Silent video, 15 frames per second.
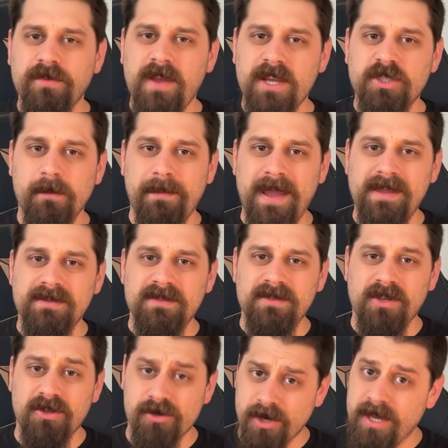you've got your paints,
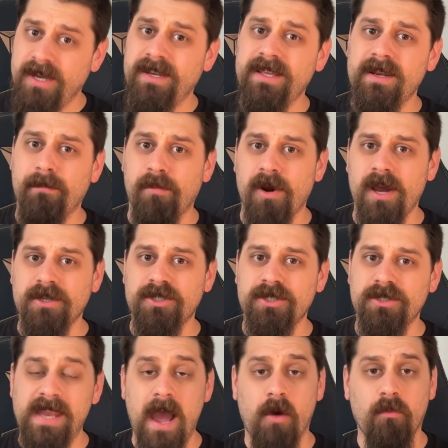you're going to need a
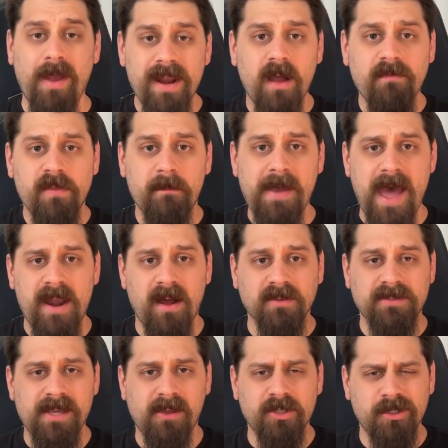brush. Now, right off the bat, I'll
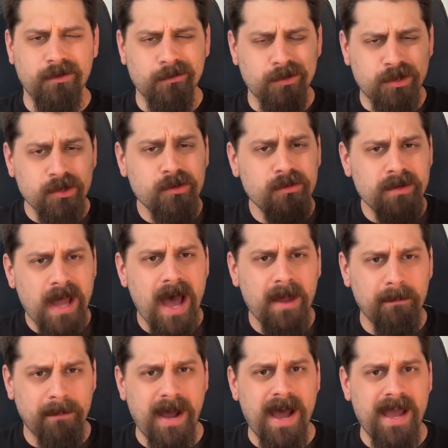tell you, do
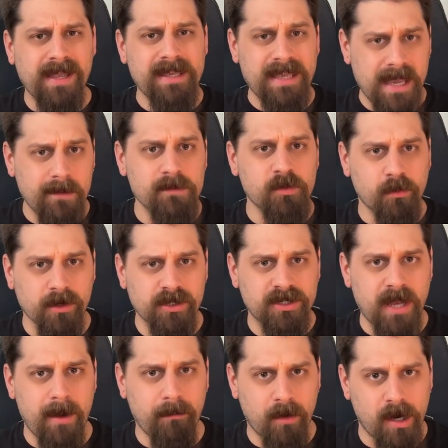not buy Games
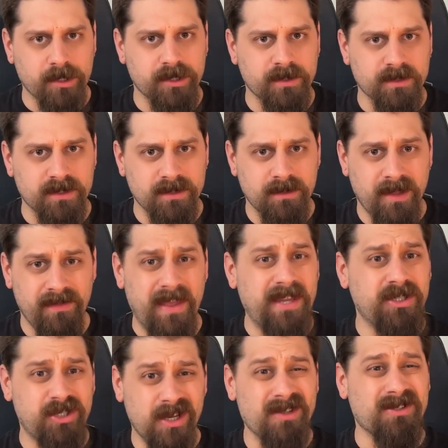Workshop brushes. They
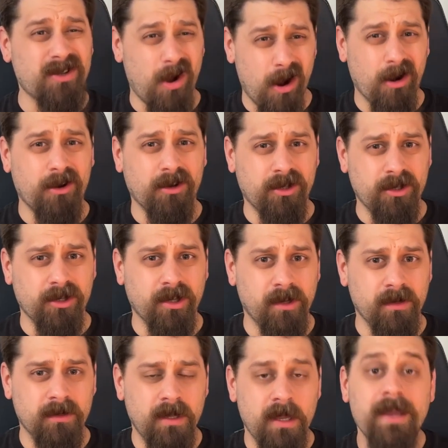just aren't
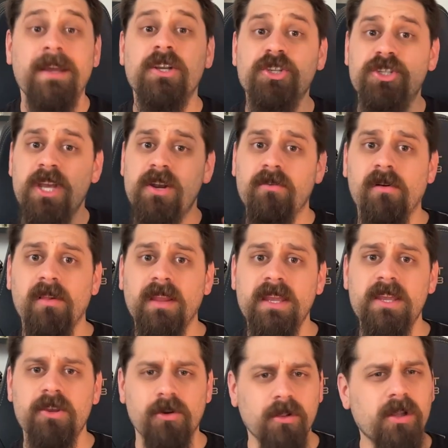good. Generally,
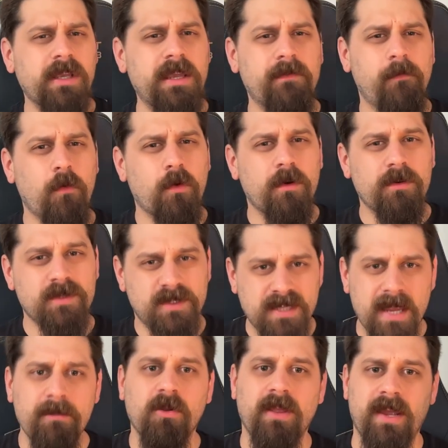you're looking for
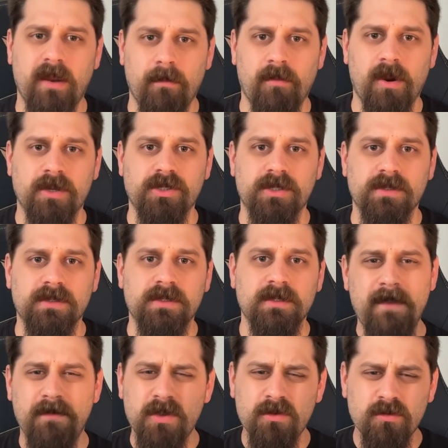sable hair brushes.
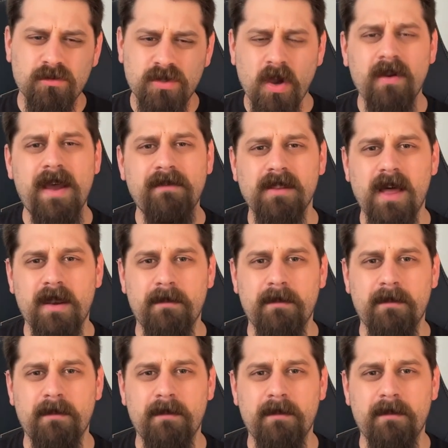If you don't have a lot